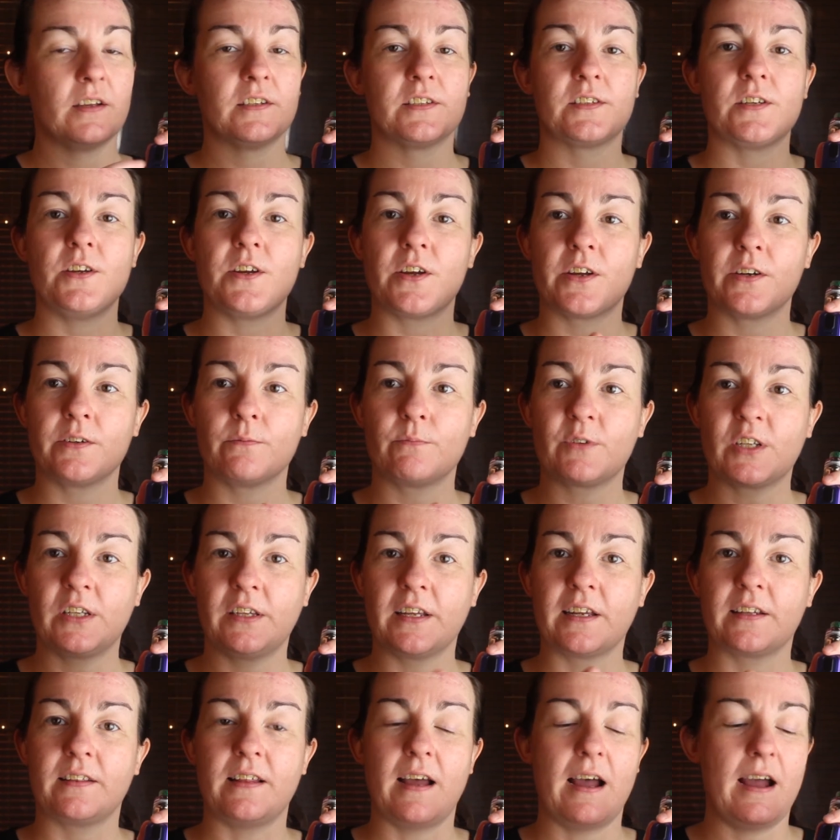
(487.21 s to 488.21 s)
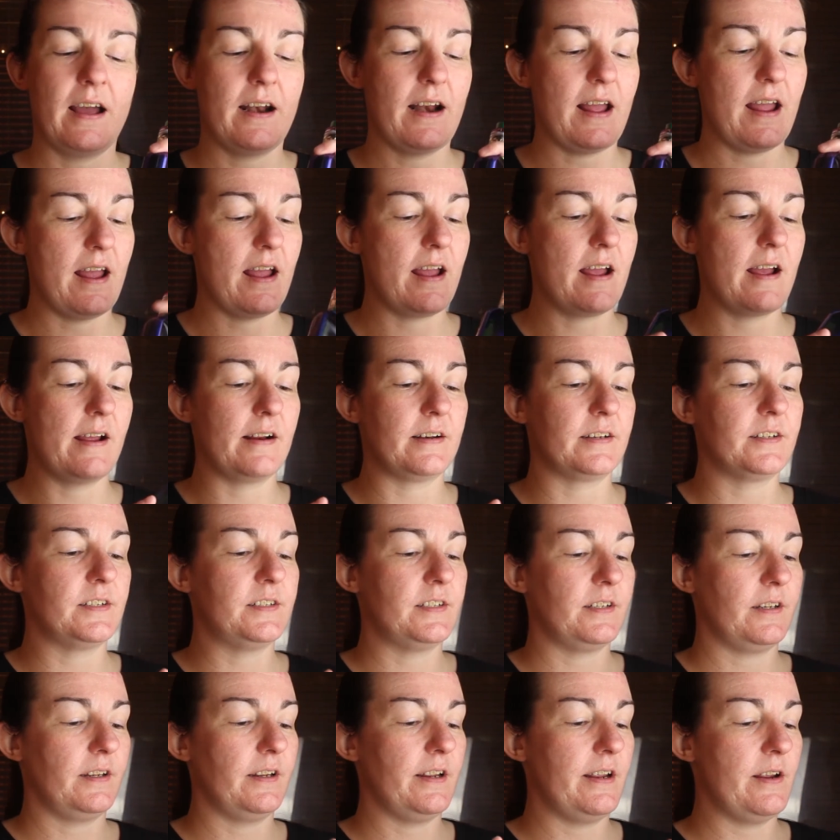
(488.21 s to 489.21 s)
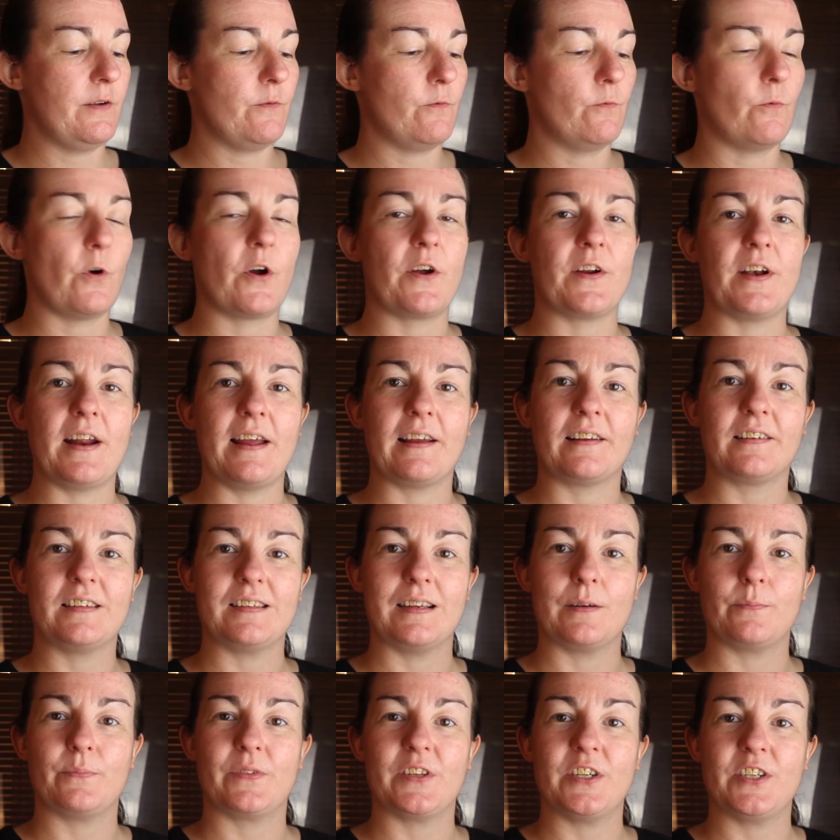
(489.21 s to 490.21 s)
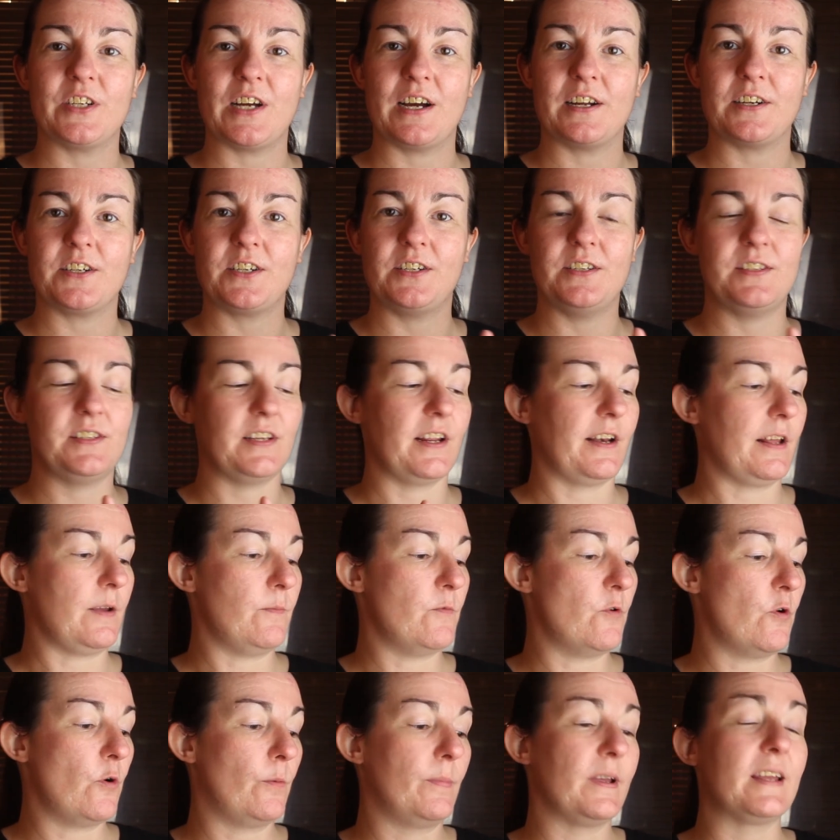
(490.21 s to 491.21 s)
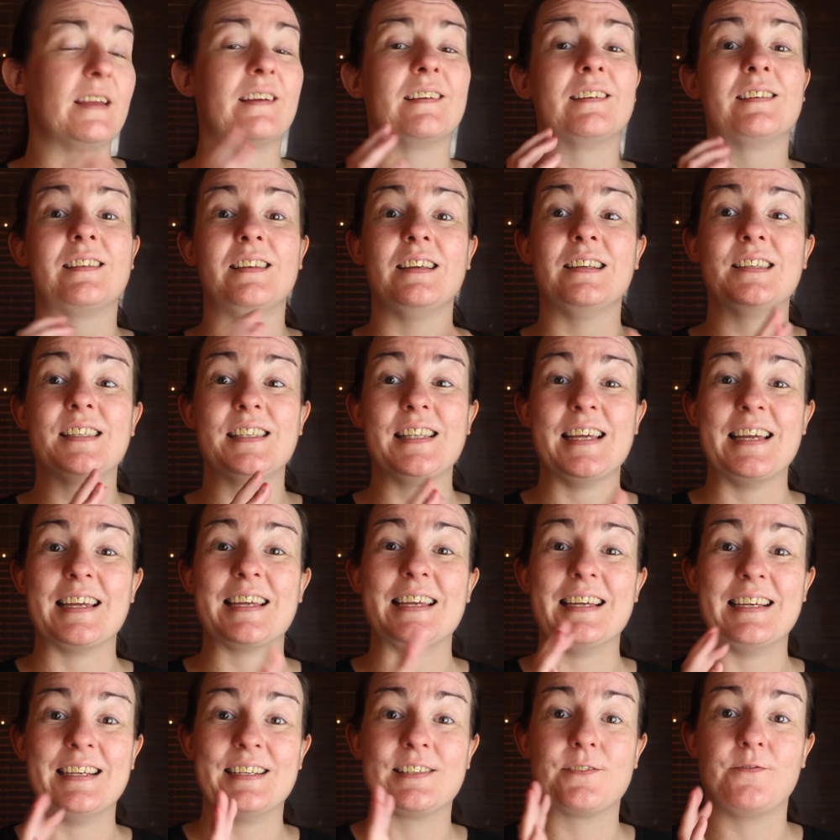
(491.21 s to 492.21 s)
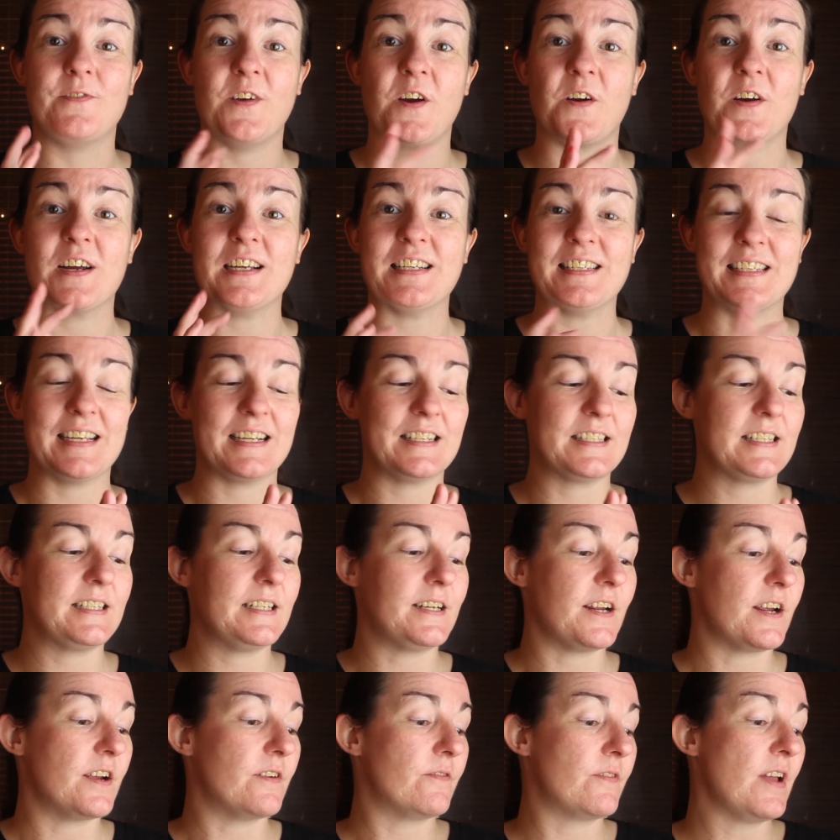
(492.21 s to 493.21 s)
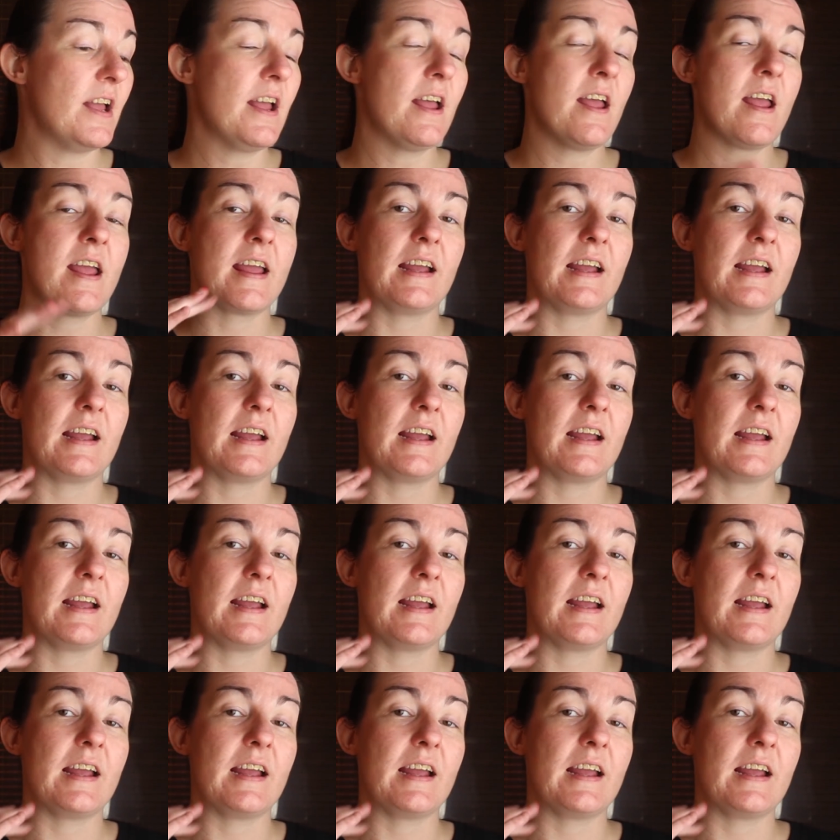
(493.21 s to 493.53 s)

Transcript: So you can click that and it won't accept the touches anymore because this thing is very sensitive.